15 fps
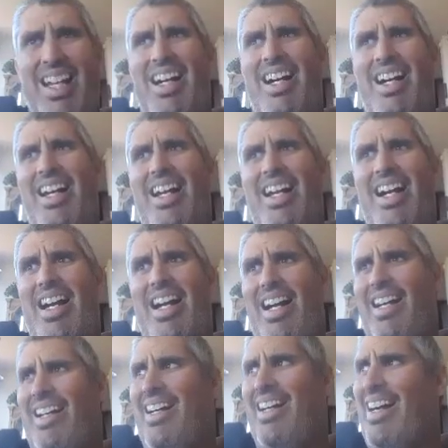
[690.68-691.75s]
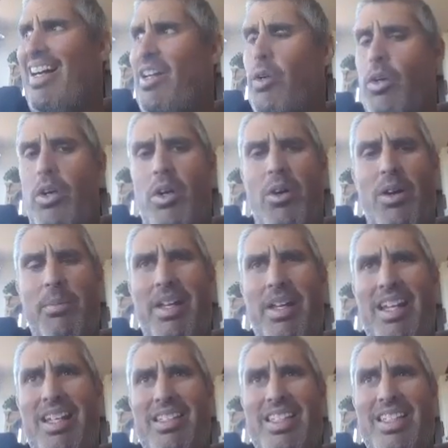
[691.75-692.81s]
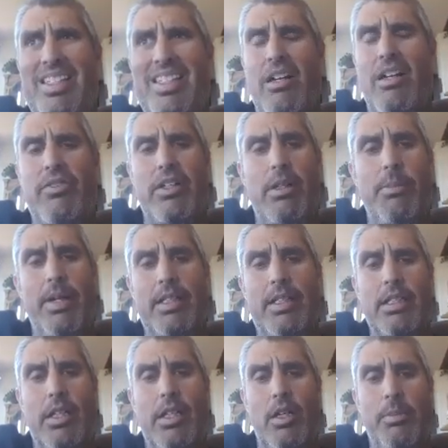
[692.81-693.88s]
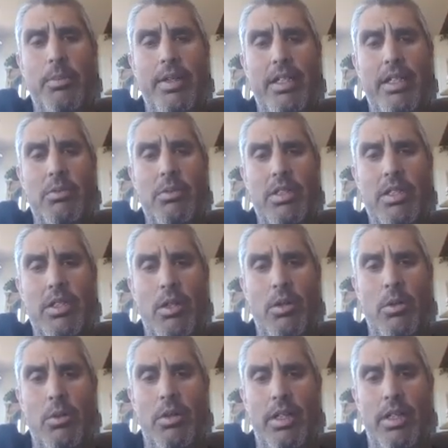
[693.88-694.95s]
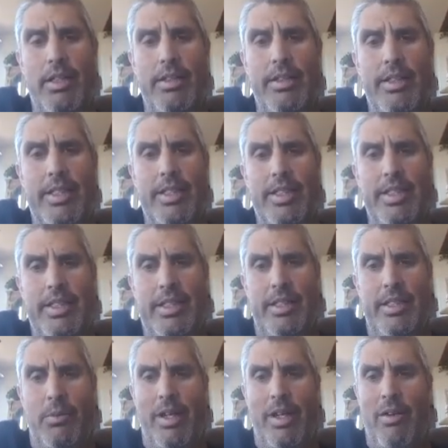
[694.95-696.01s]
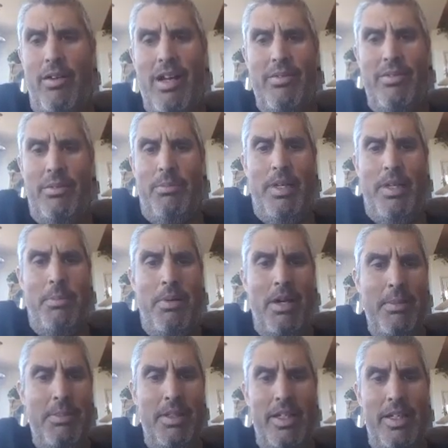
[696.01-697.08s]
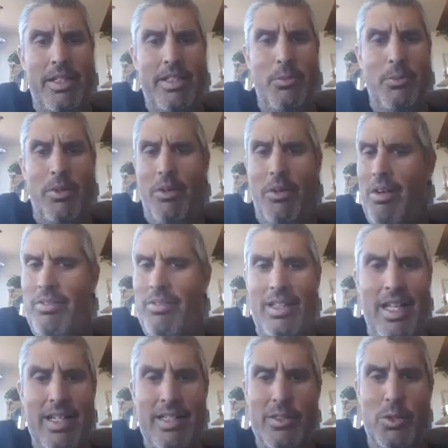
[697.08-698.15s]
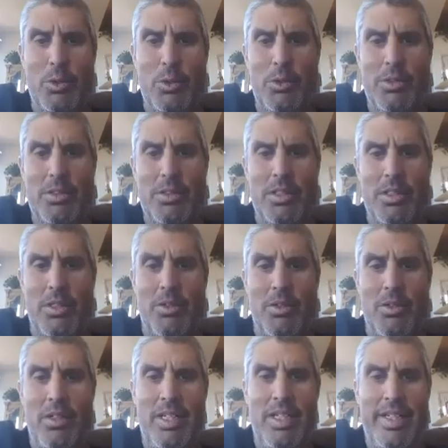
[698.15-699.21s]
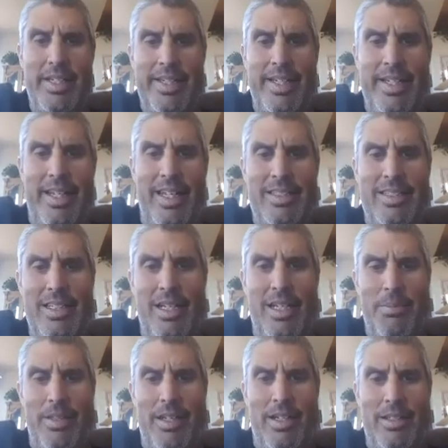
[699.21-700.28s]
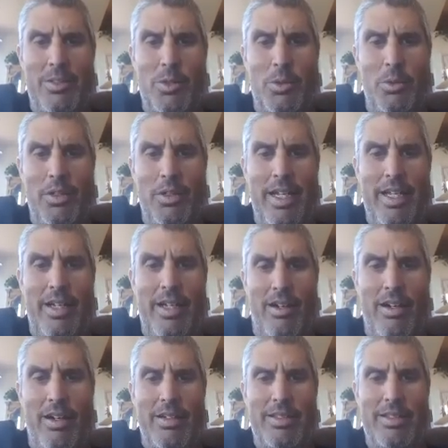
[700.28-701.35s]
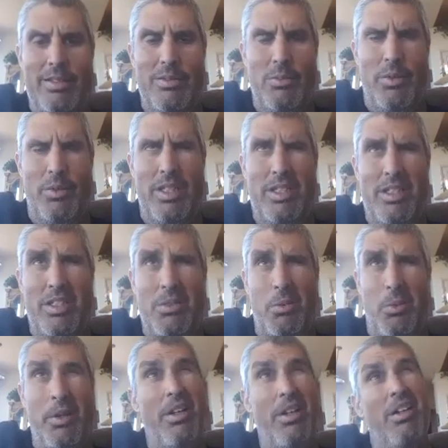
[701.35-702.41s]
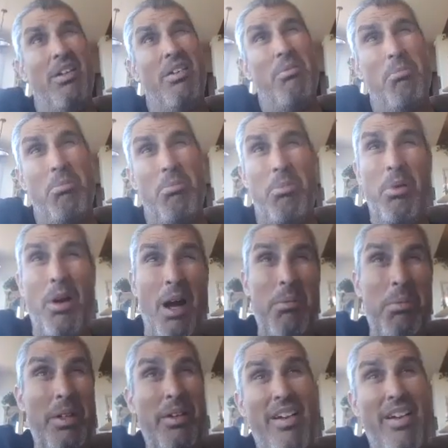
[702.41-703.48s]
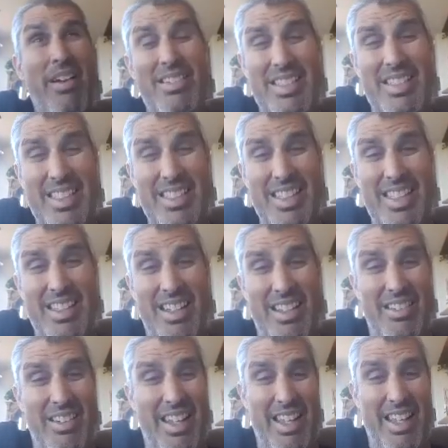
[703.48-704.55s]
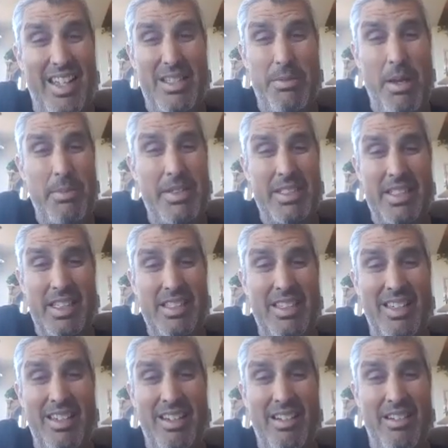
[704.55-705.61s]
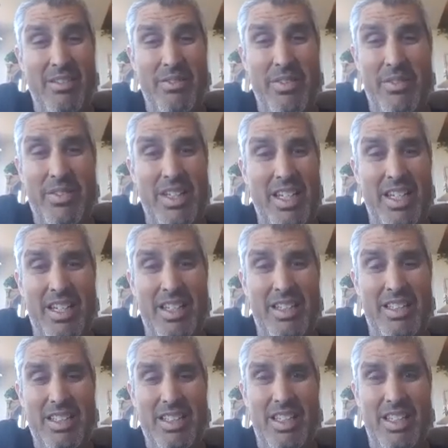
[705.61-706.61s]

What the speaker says: I don't know. I mean, it's just tough in New Mexico because we're so we don't have a big population. We don't have a lot of schools, so it ends up that a school like ours, which we're probably around 1,600 kids, maybe 1,650 kids.